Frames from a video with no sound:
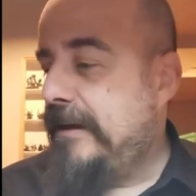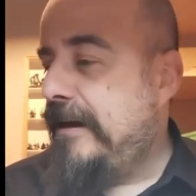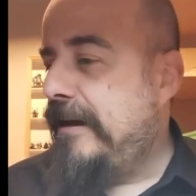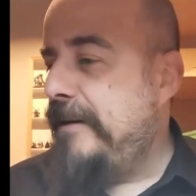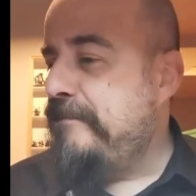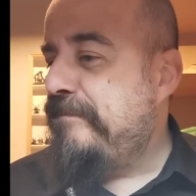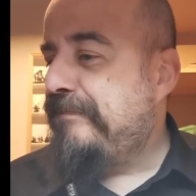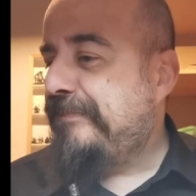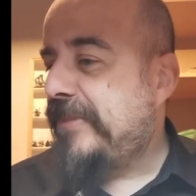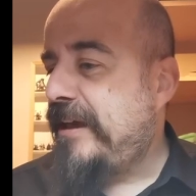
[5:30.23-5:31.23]
Um,
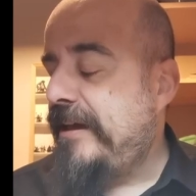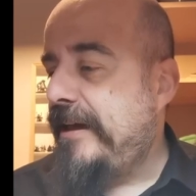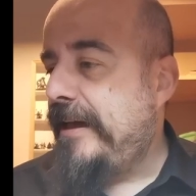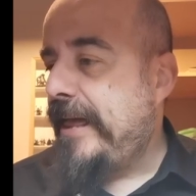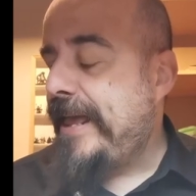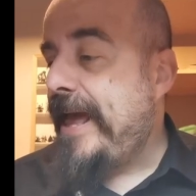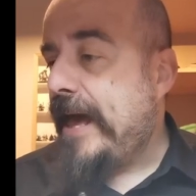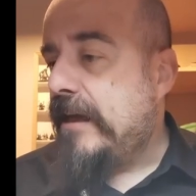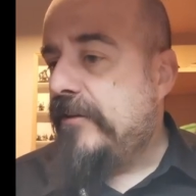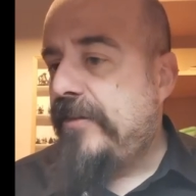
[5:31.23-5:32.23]

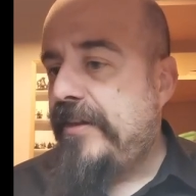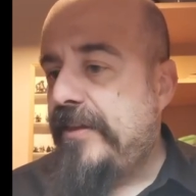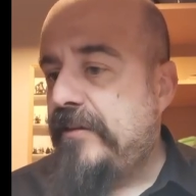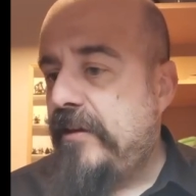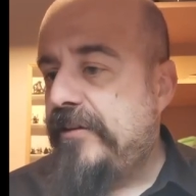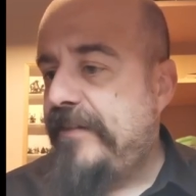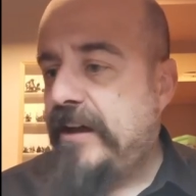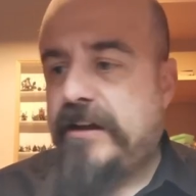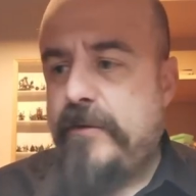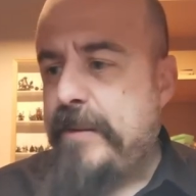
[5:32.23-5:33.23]
yeah, so there's lots of
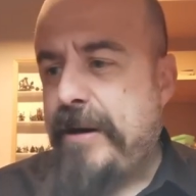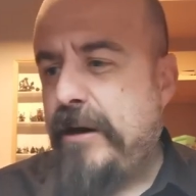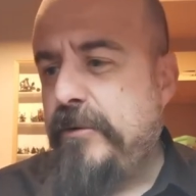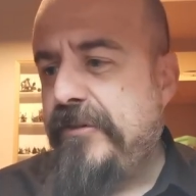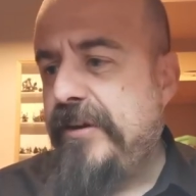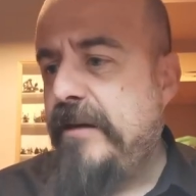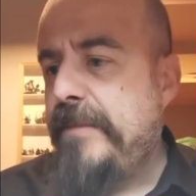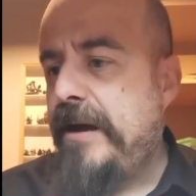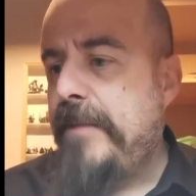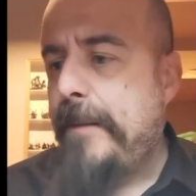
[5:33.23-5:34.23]
things. I'm going to repost
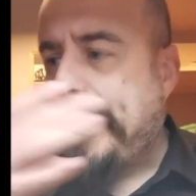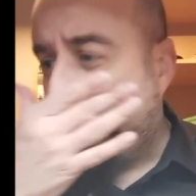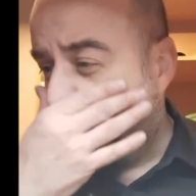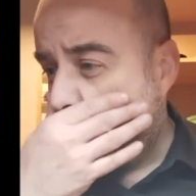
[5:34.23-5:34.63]
them. I might make.